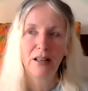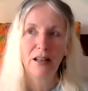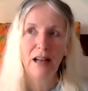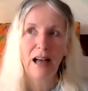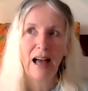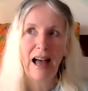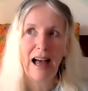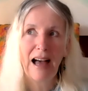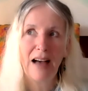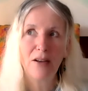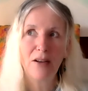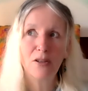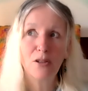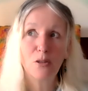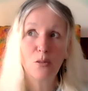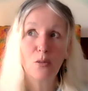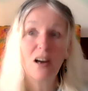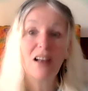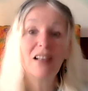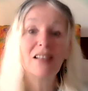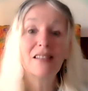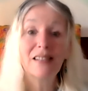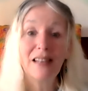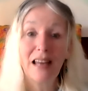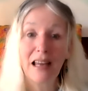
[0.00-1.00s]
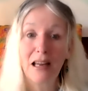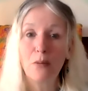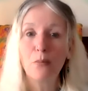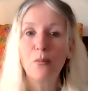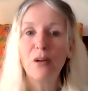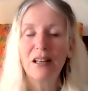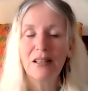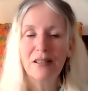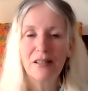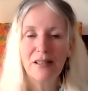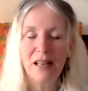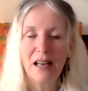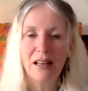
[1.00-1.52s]
How do I stay in
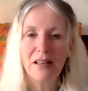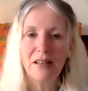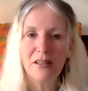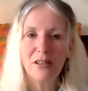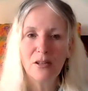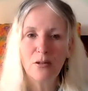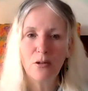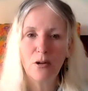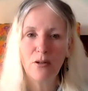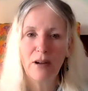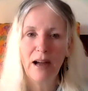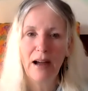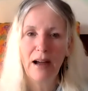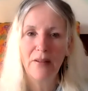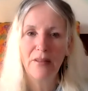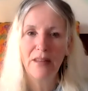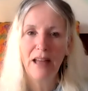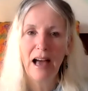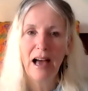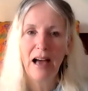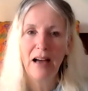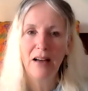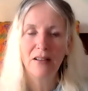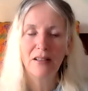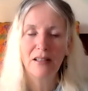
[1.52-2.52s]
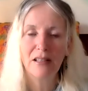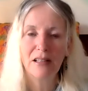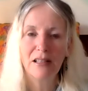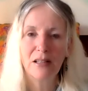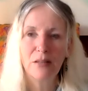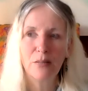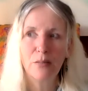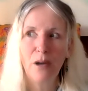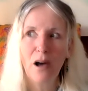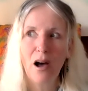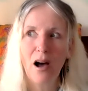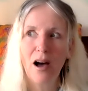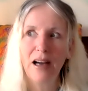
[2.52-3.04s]
my center around that
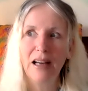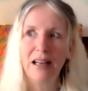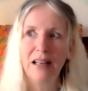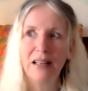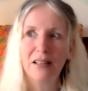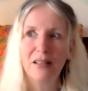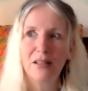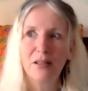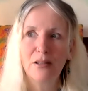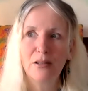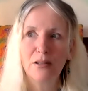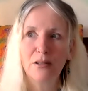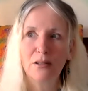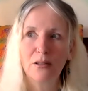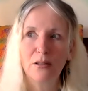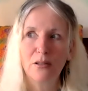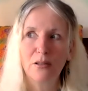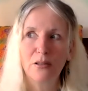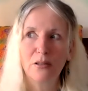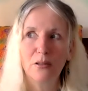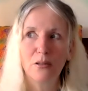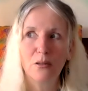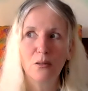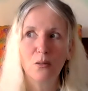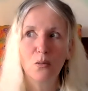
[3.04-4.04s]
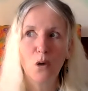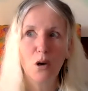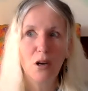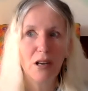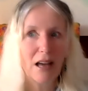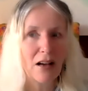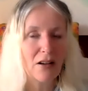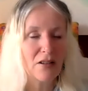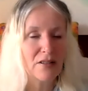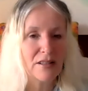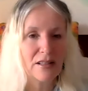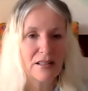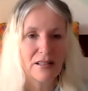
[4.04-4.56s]
despite what
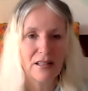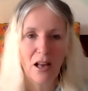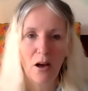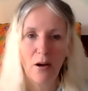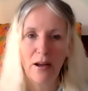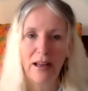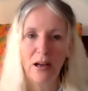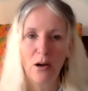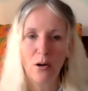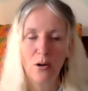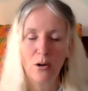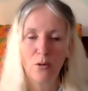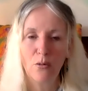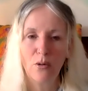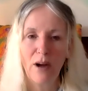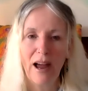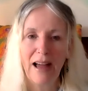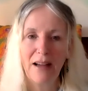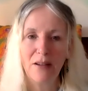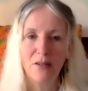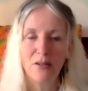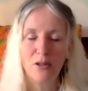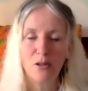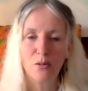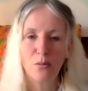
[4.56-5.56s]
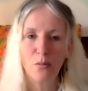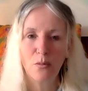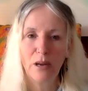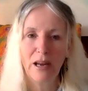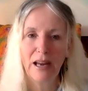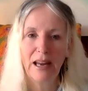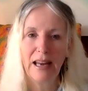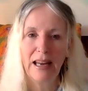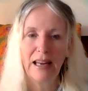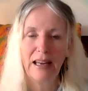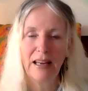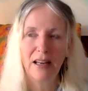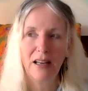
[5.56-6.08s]
else is going on around
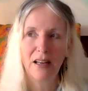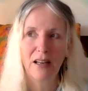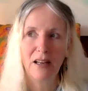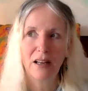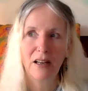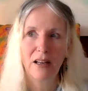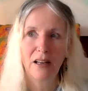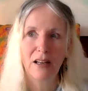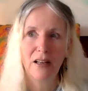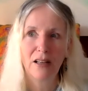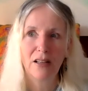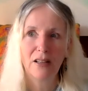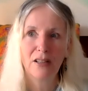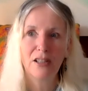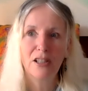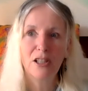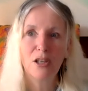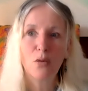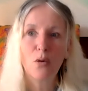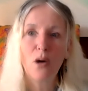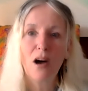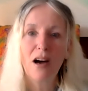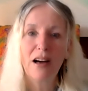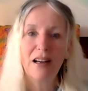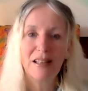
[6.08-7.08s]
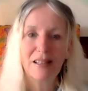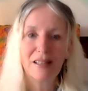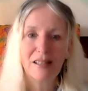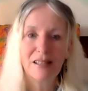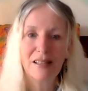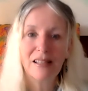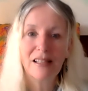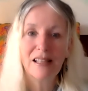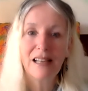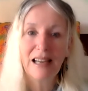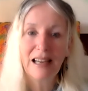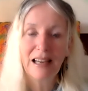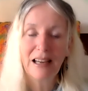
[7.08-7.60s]
me? Do I
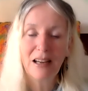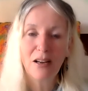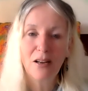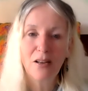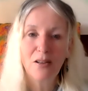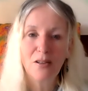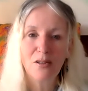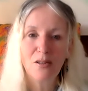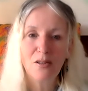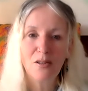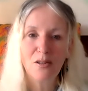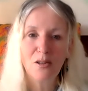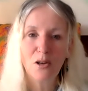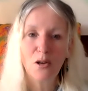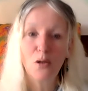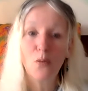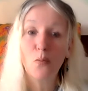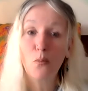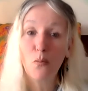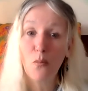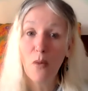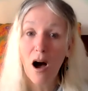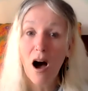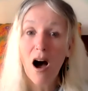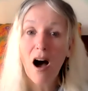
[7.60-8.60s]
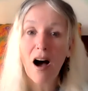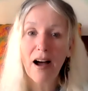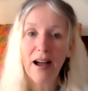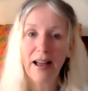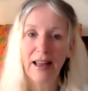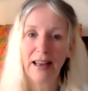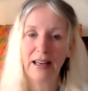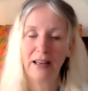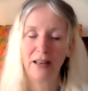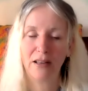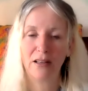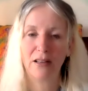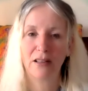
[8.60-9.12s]
stick to
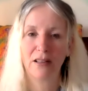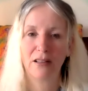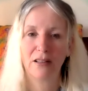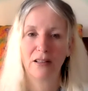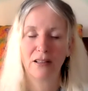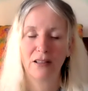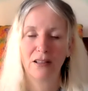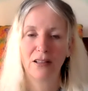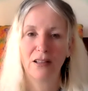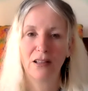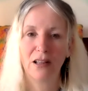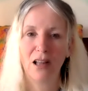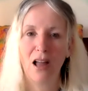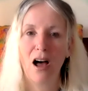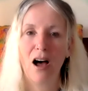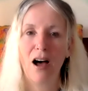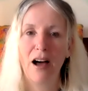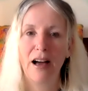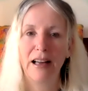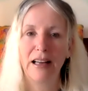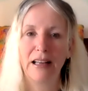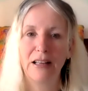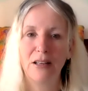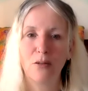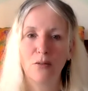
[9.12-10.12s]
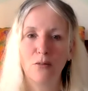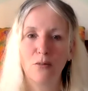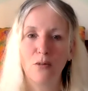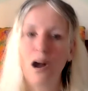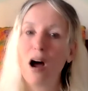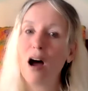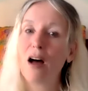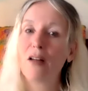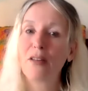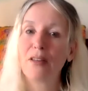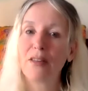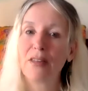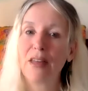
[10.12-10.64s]
my line
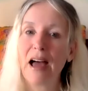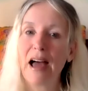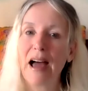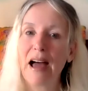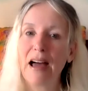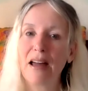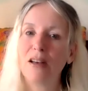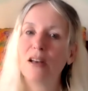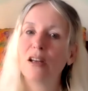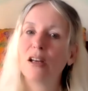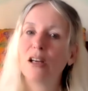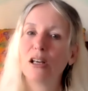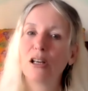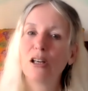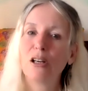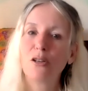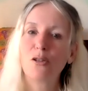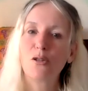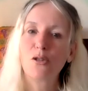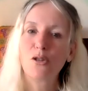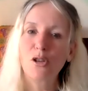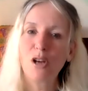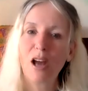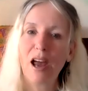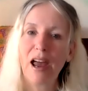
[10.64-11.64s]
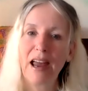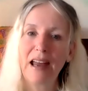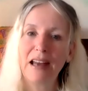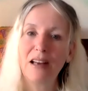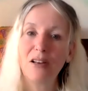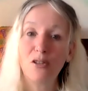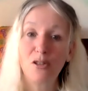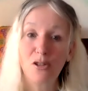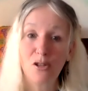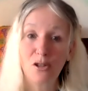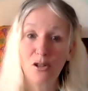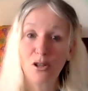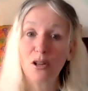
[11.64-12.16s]
rather than
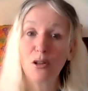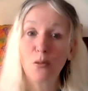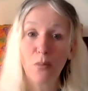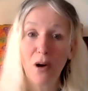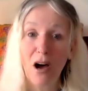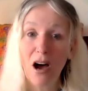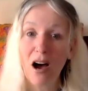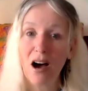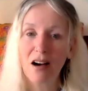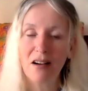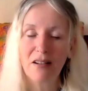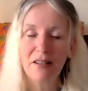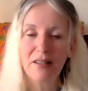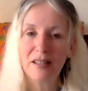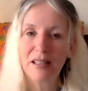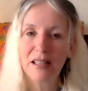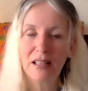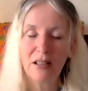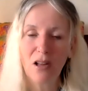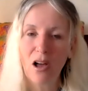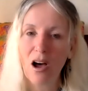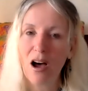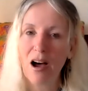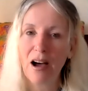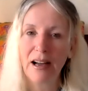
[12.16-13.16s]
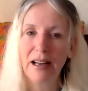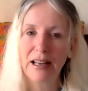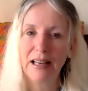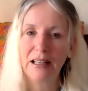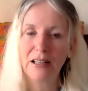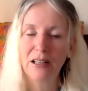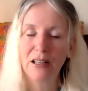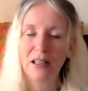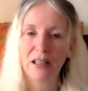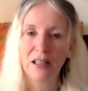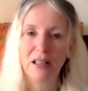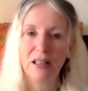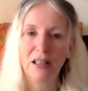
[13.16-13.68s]
change to the party line